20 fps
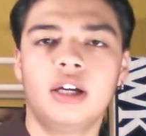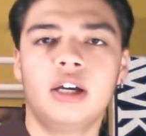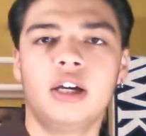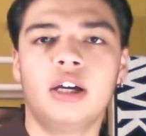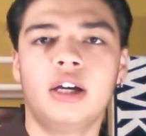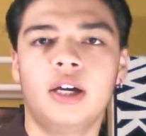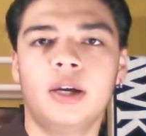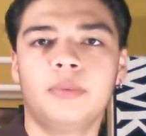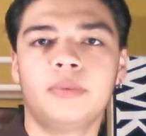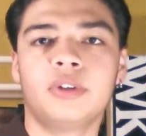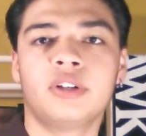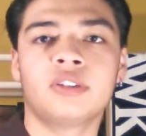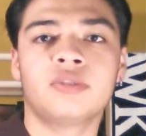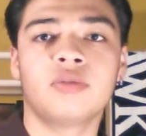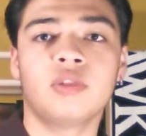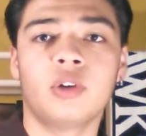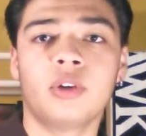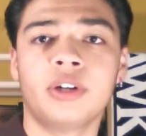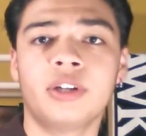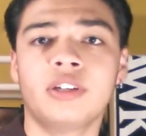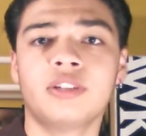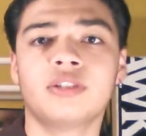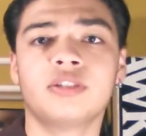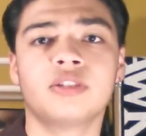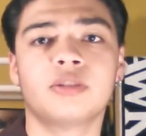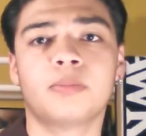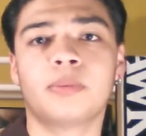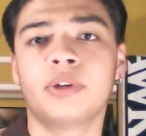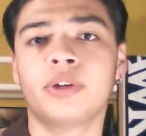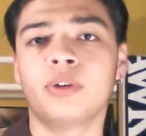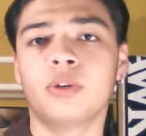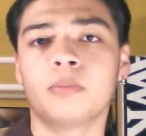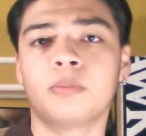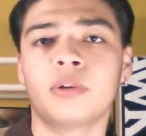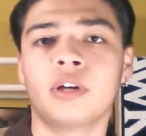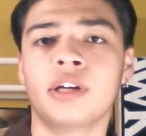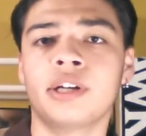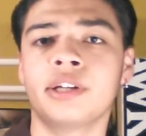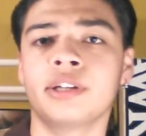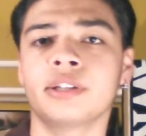Tres Flores is a pretty old
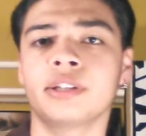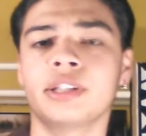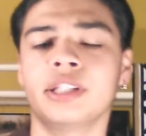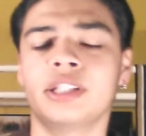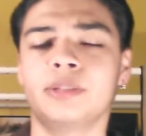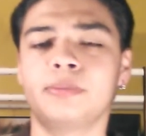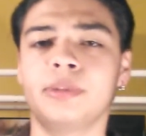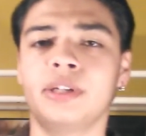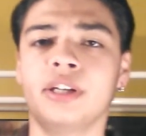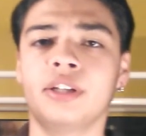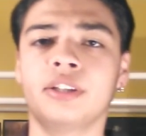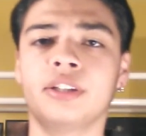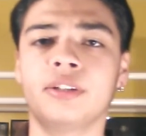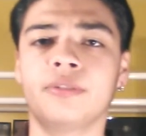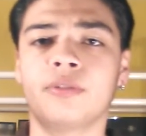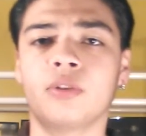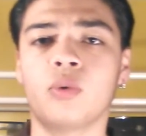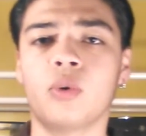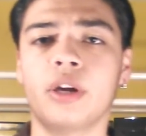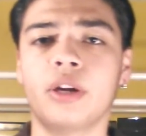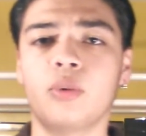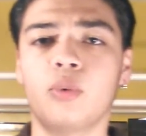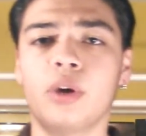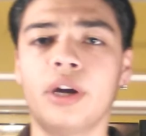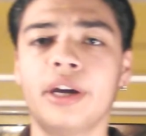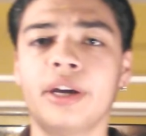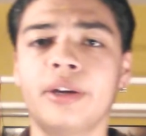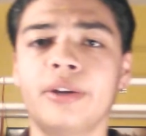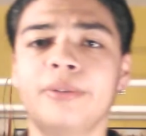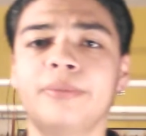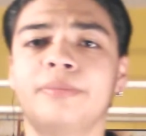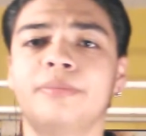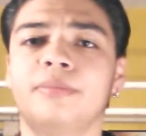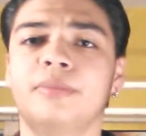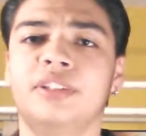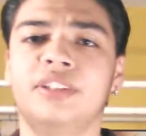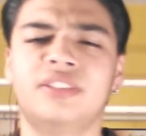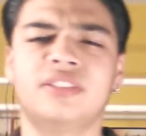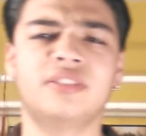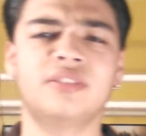product that's been out there for quite a while.
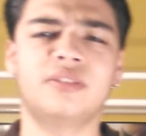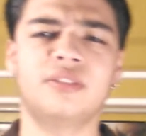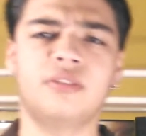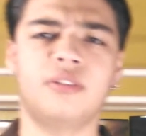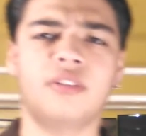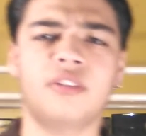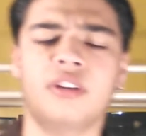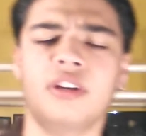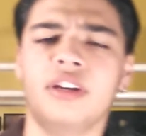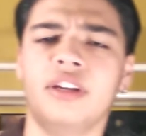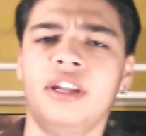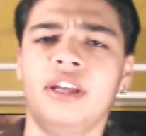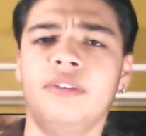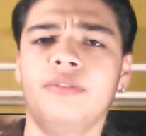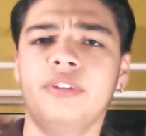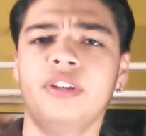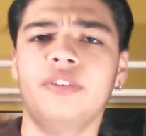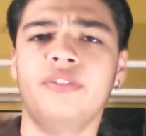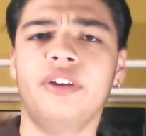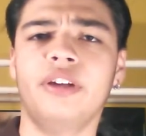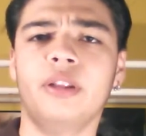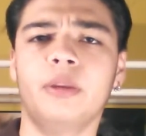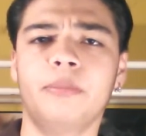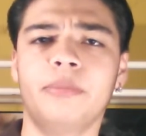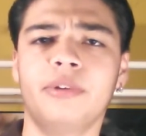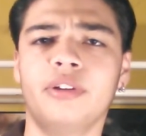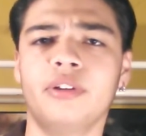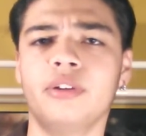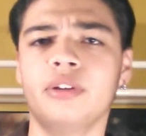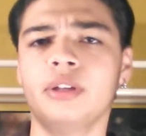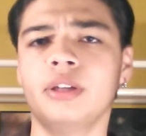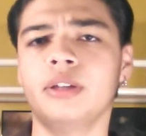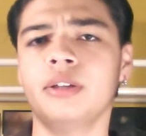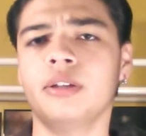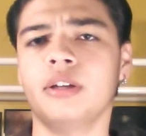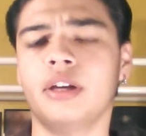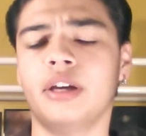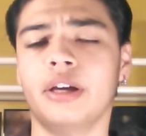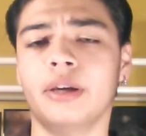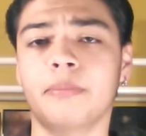It's got heavy availability.
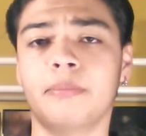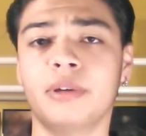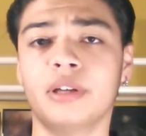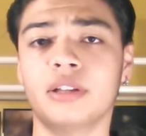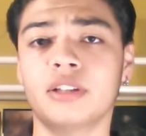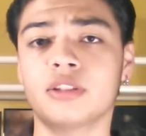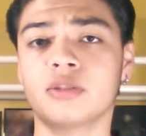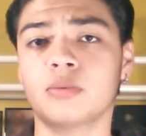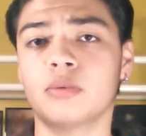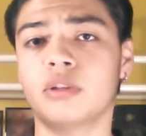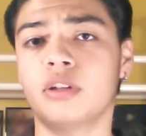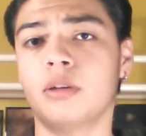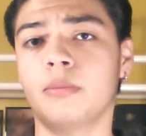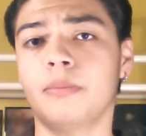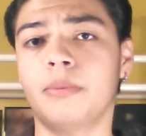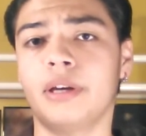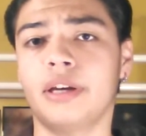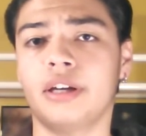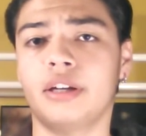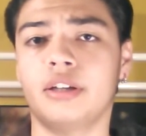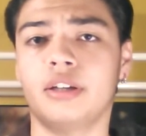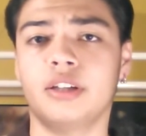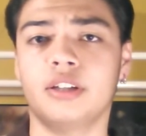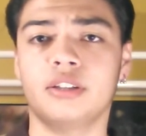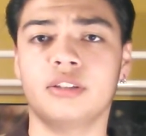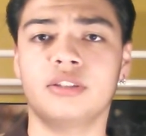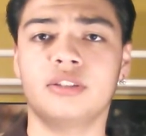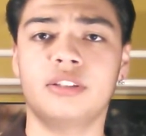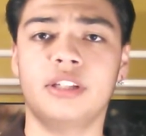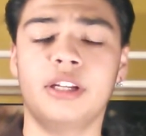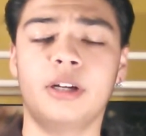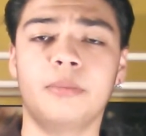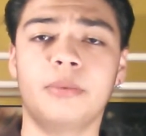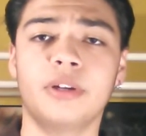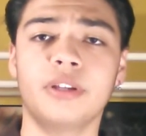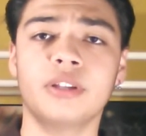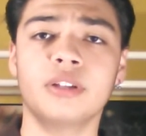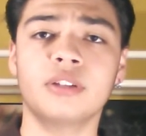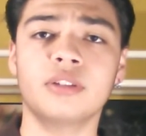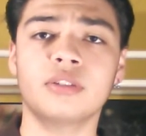I picked this one up at Stater
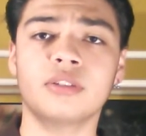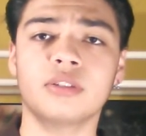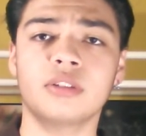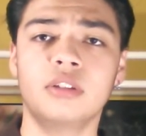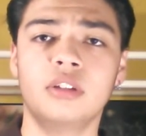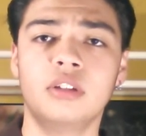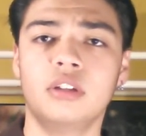Brothers,